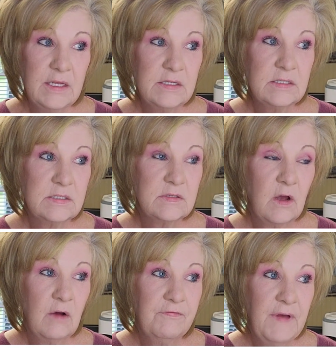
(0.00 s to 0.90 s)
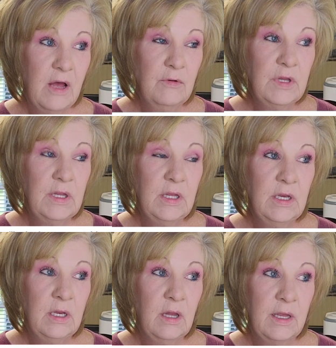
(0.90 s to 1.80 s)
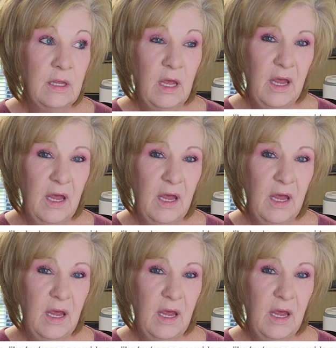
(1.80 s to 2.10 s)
is found in like